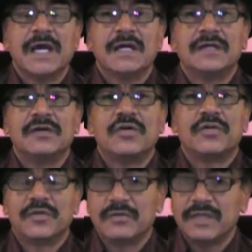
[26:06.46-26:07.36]

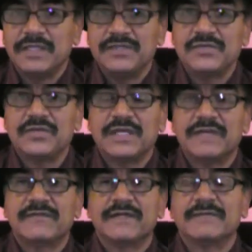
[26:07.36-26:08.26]
or you
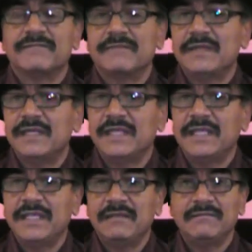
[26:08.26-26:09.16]
have
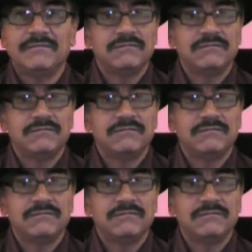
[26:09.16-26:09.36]
any